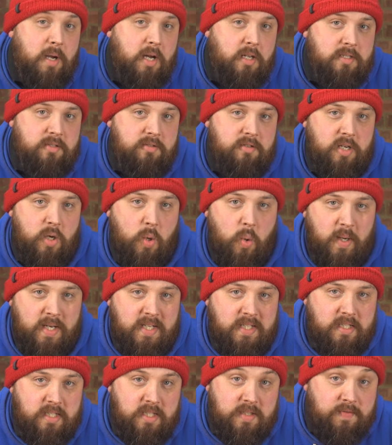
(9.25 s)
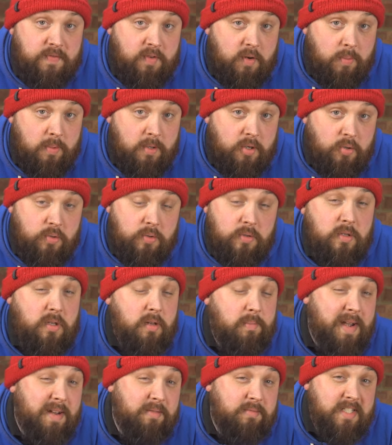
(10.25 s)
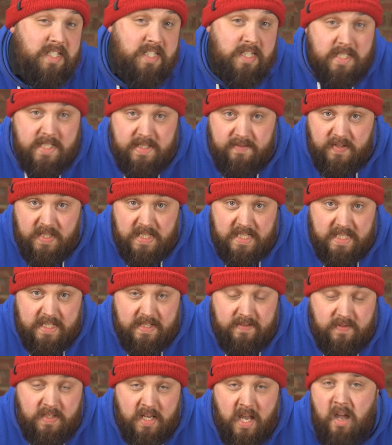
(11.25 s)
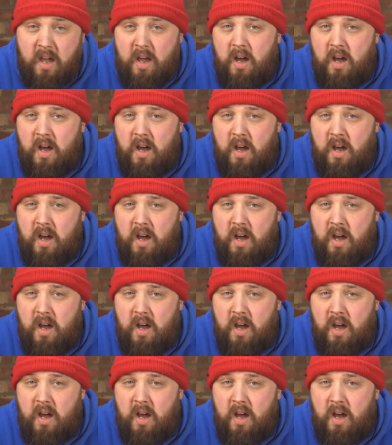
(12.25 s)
answering questions from Google about dive knives.